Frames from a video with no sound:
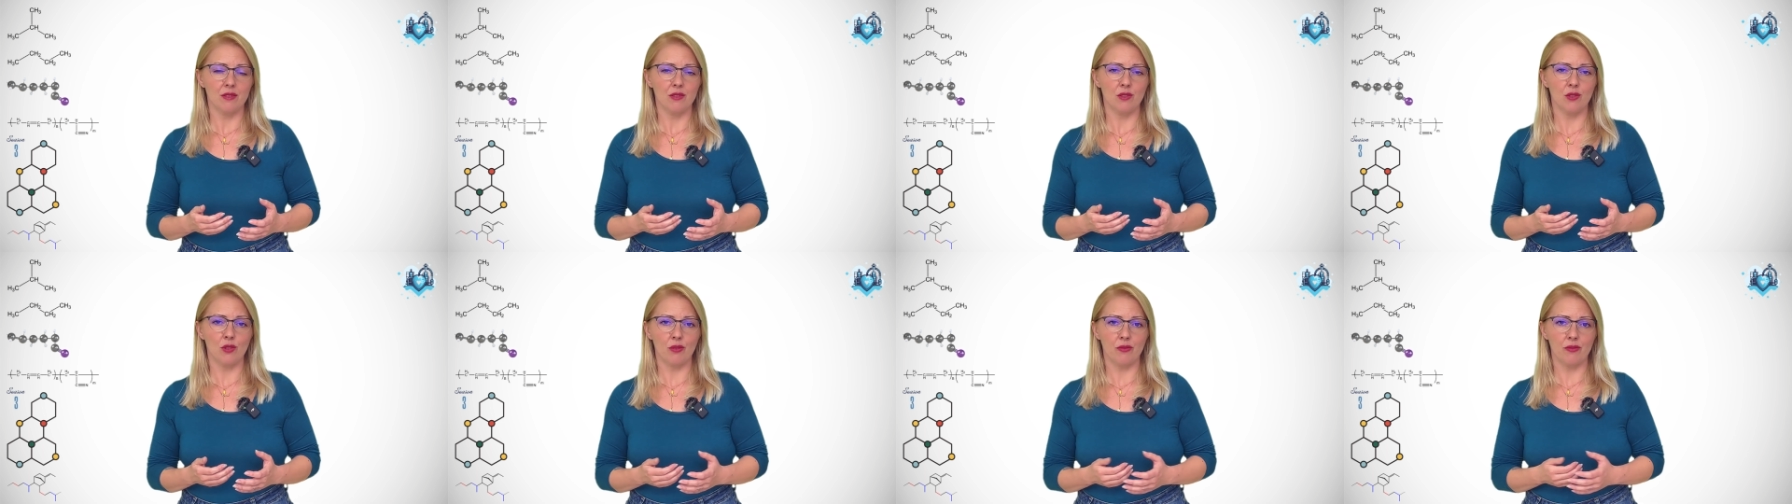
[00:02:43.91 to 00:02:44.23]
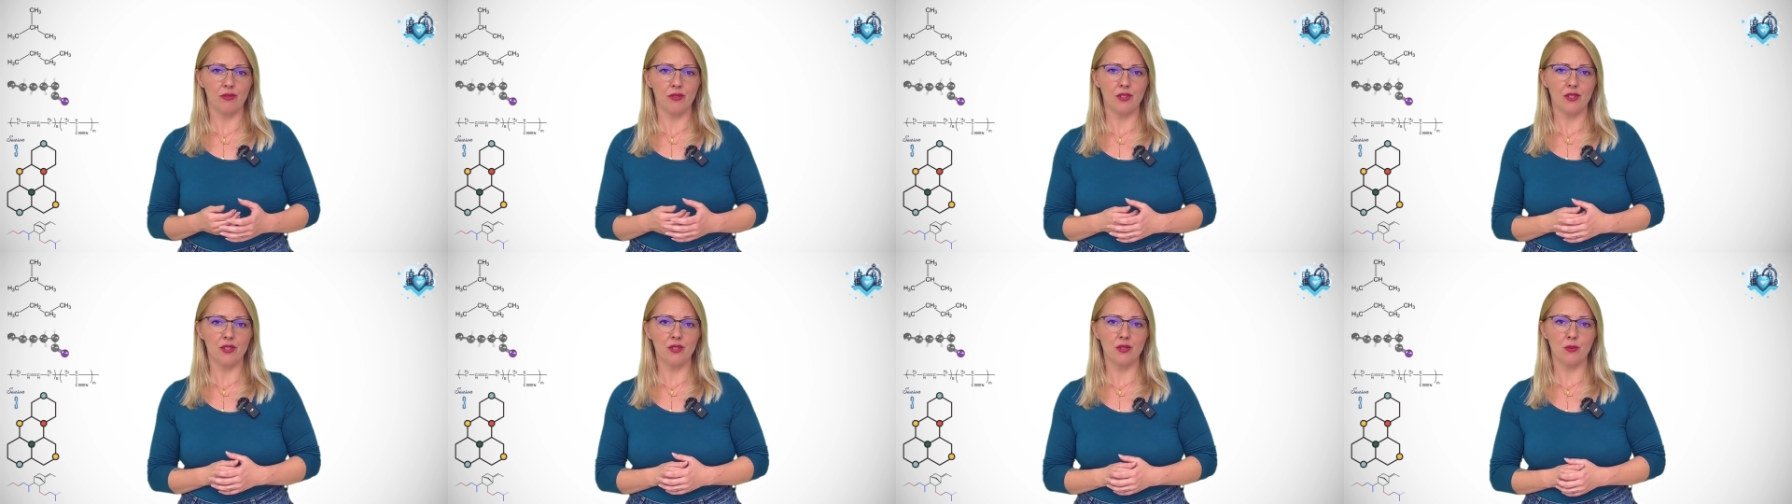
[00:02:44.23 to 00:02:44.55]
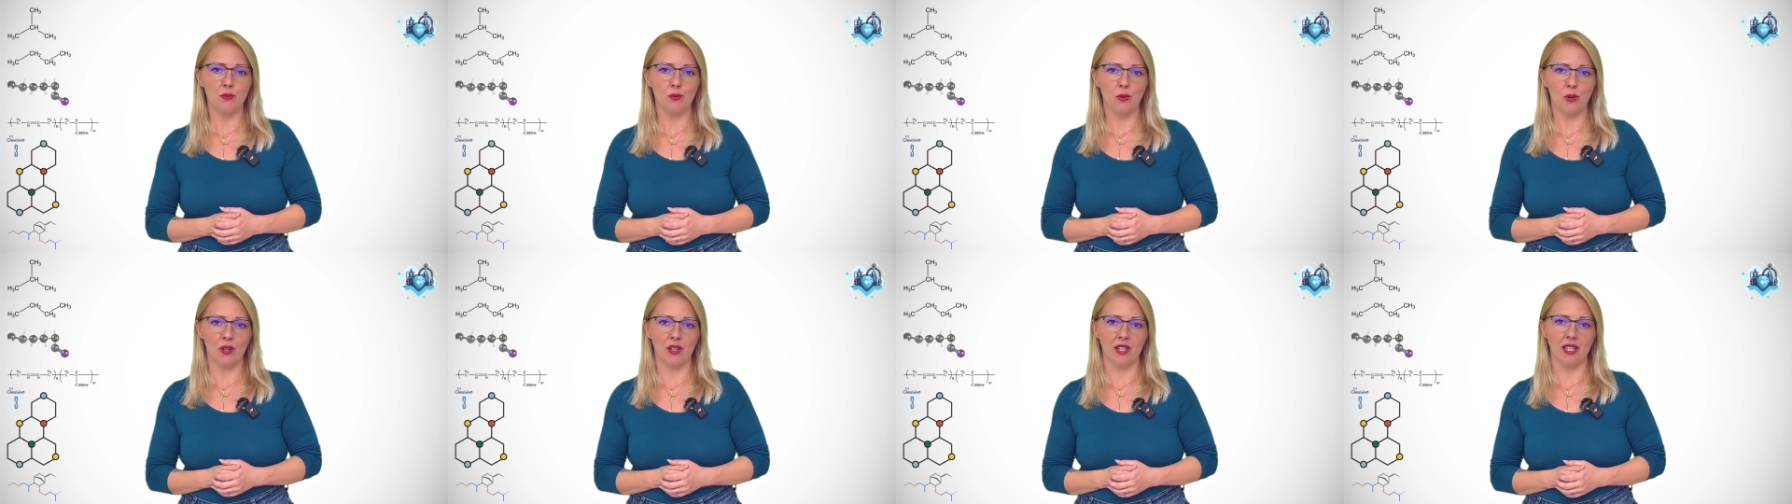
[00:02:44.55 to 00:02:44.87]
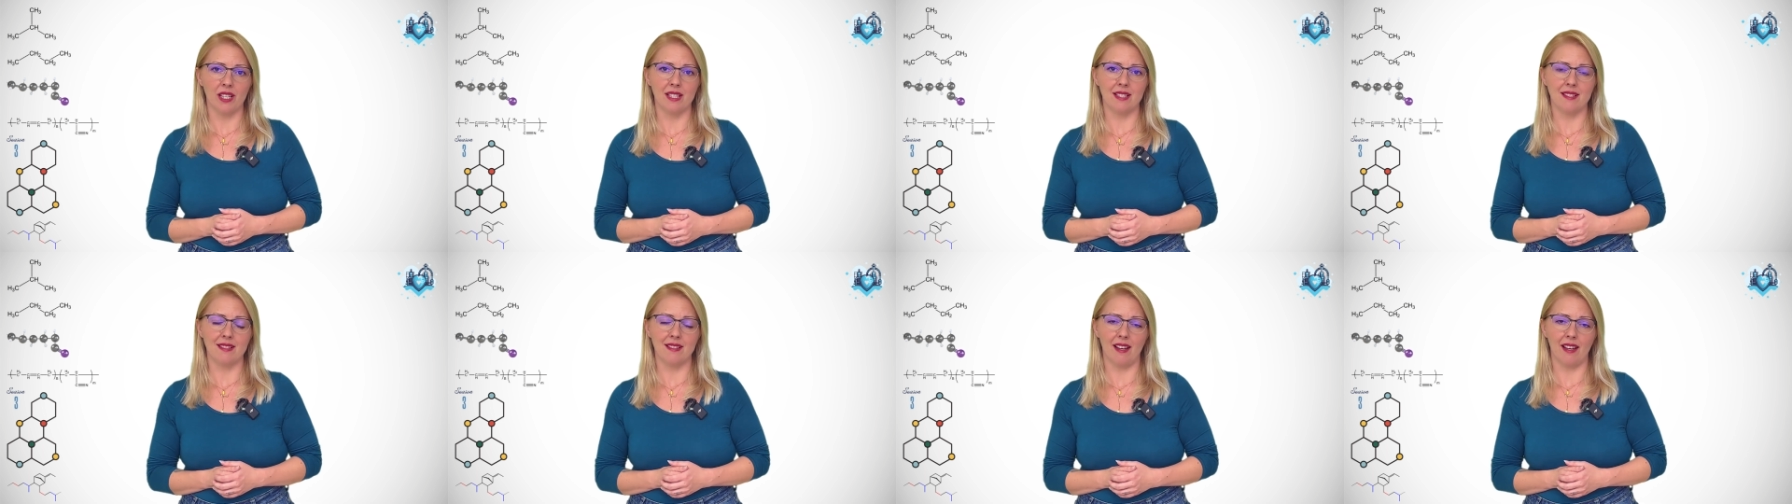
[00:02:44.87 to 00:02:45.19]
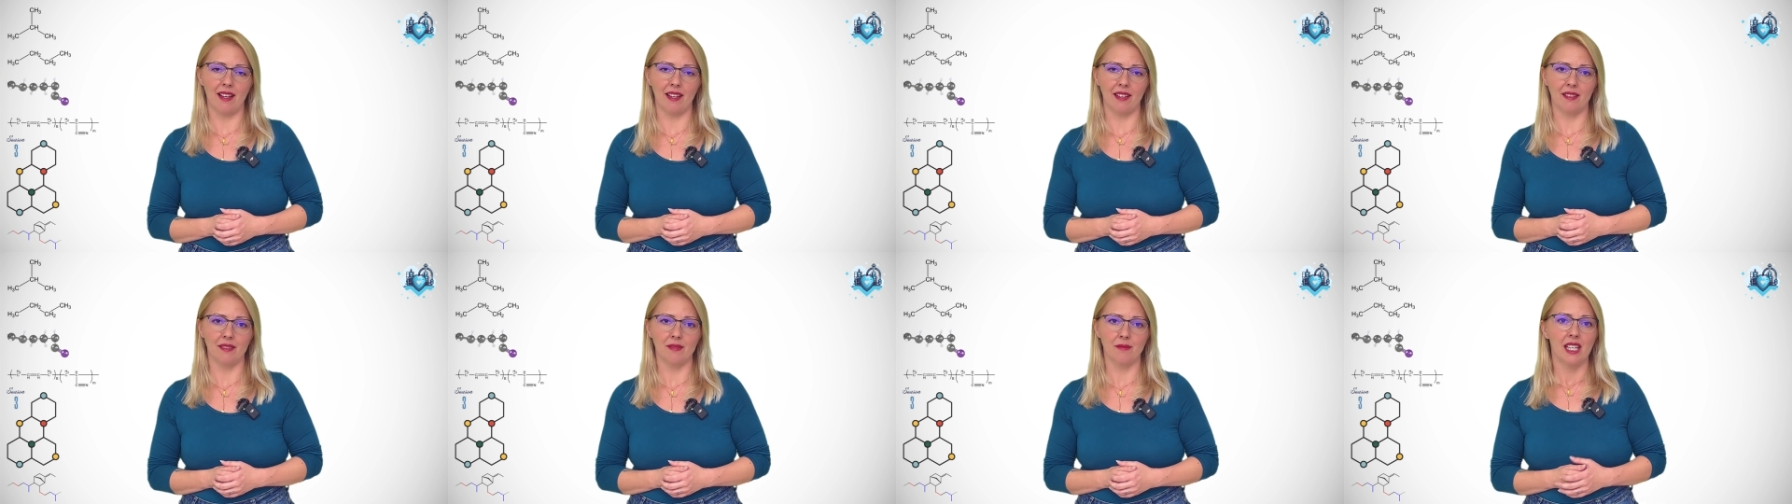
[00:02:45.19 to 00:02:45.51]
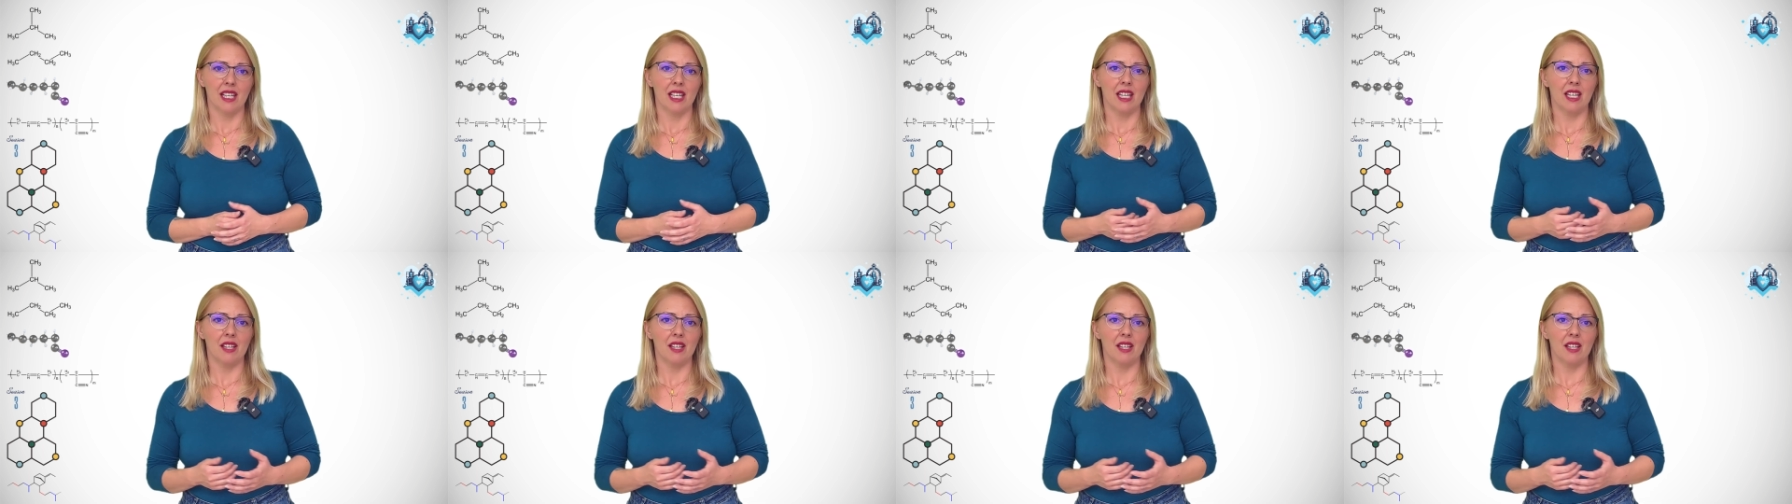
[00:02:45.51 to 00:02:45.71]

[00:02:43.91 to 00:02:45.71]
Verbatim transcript: your first warning sign.